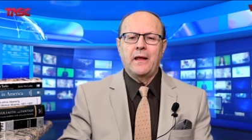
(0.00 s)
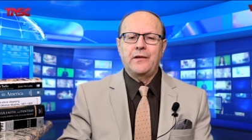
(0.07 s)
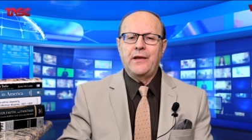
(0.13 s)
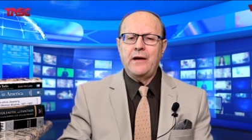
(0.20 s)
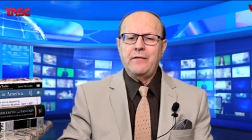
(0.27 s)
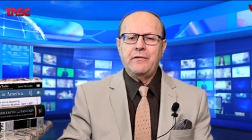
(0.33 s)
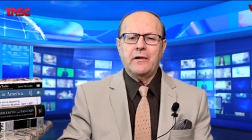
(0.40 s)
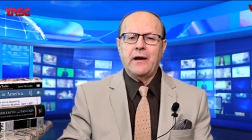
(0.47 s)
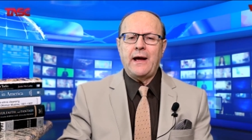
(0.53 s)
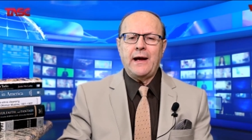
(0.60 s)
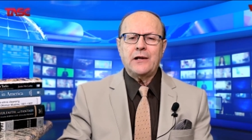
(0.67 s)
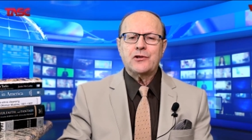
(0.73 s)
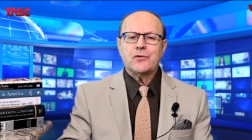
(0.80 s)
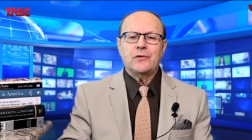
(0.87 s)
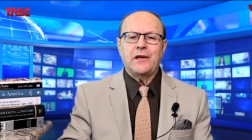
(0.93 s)
never
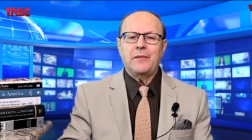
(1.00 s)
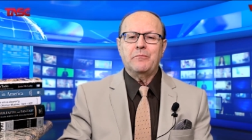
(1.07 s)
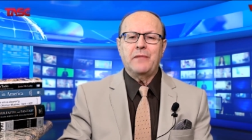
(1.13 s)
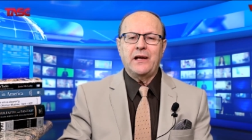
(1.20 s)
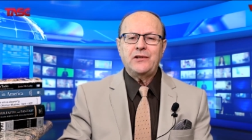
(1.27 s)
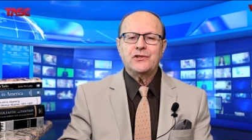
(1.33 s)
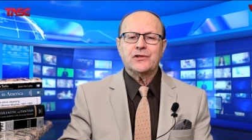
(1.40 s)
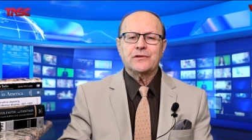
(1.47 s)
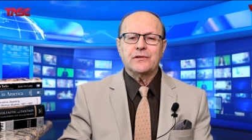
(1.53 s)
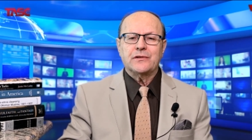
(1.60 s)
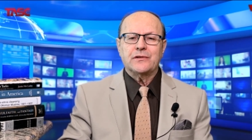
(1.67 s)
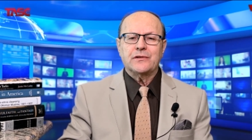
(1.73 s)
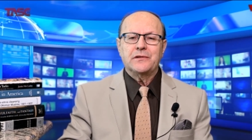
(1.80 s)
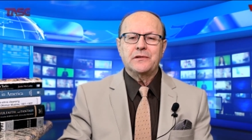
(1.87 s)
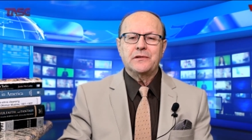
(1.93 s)
actually mentioned